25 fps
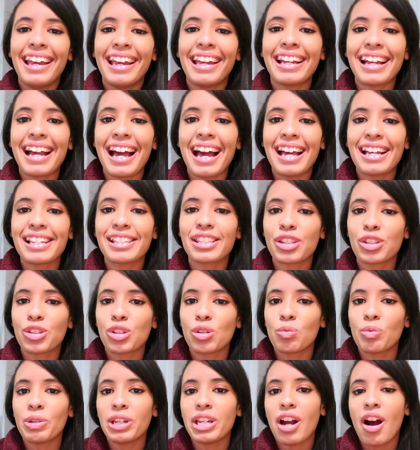Hey guys,
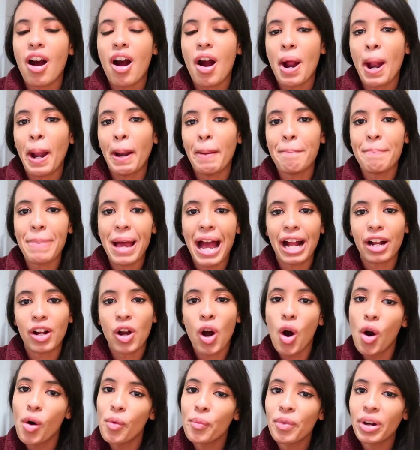so we are back
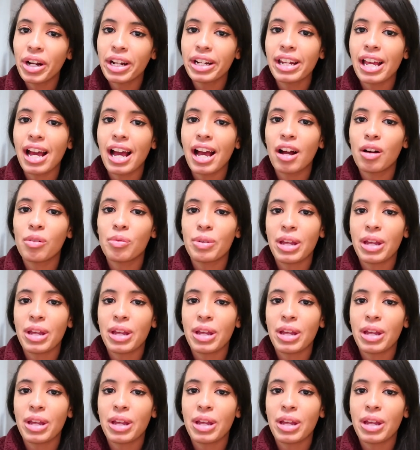home right now.